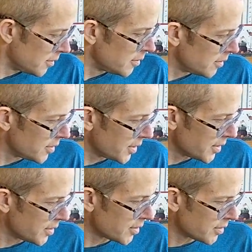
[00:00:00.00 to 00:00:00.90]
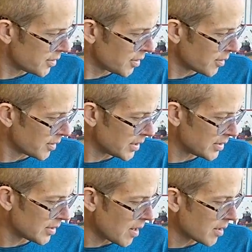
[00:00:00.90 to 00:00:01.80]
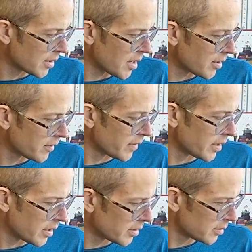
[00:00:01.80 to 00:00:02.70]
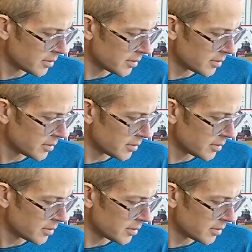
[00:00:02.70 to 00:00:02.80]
Lucy is just totally zonked out over there.